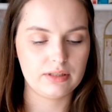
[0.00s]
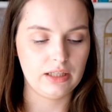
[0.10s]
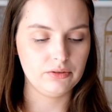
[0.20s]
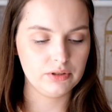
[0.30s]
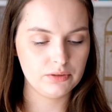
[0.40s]
I
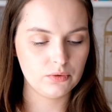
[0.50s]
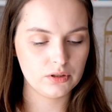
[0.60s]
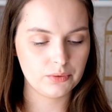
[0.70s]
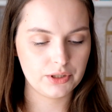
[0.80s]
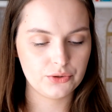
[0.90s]
don't really want
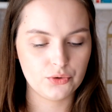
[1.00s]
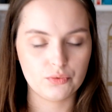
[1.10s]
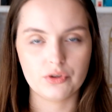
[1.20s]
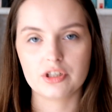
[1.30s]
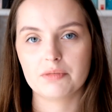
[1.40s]
to wear it to
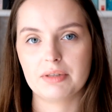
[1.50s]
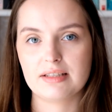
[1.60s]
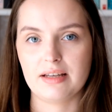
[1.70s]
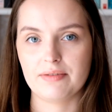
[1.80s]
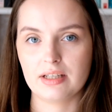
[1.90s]
work because
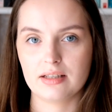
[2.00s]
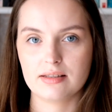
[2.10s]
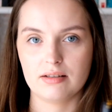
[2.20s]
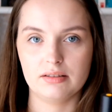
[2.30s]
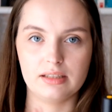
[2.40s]
I think it's
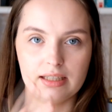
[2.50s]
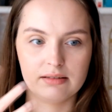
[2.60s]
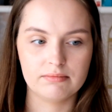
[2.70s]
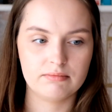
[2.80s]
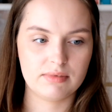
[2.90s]
gonna like
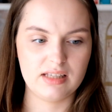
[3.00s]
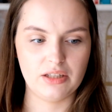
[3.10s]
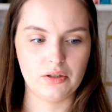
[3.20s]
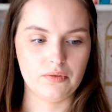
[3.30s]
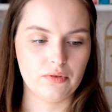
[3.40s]
slide
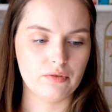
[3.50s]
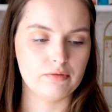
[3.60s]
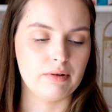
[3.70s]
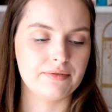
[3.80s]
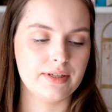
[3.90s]
off
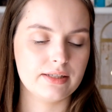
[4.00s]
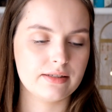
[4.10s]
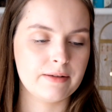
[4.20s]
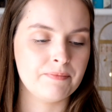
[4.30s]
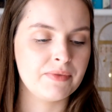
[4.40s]
my face.